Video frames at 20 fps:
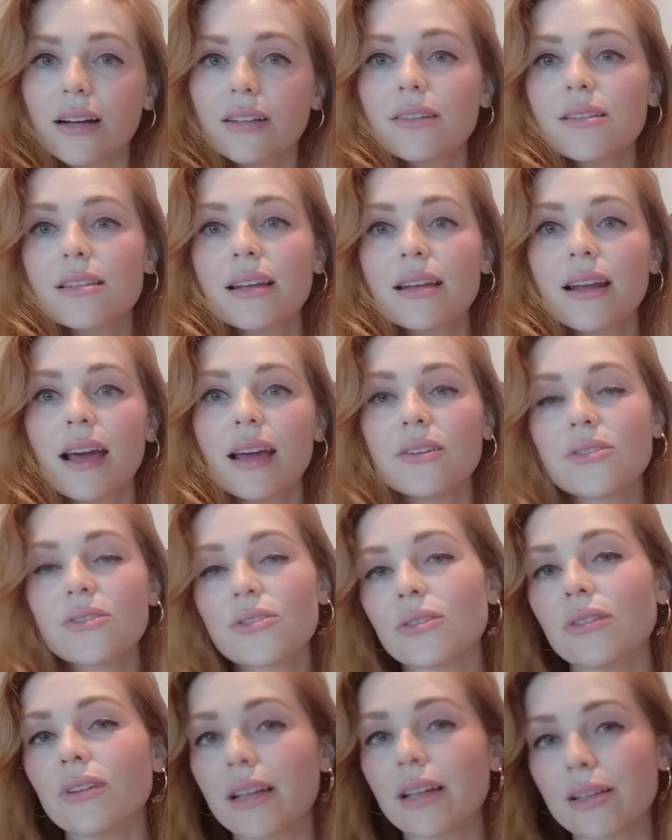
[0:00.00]
because an
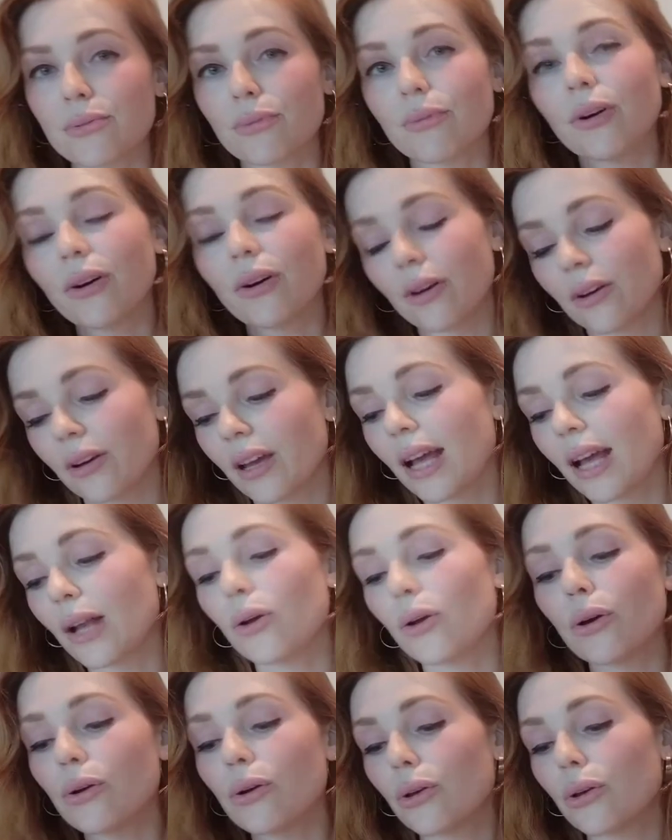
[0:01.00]
angel is what and
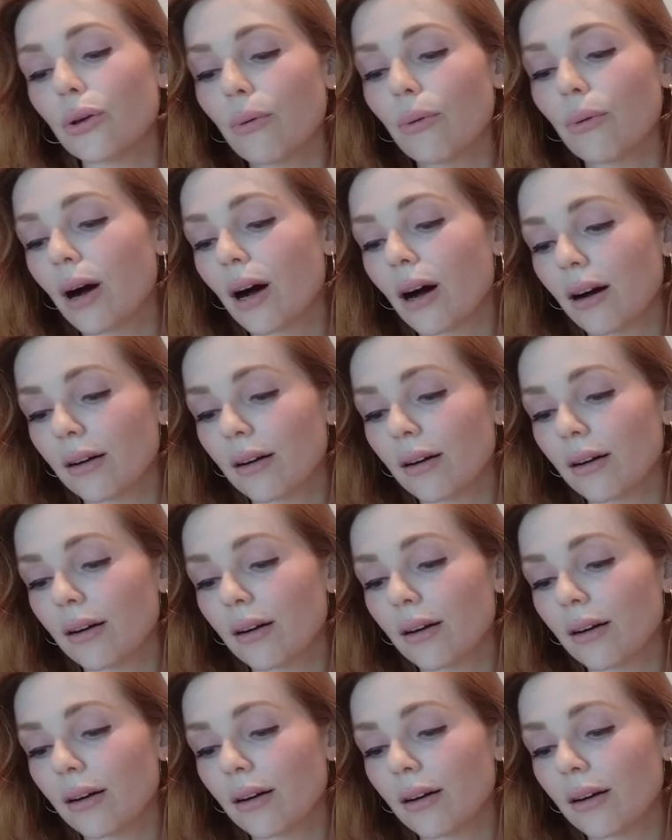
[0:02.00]
who you are.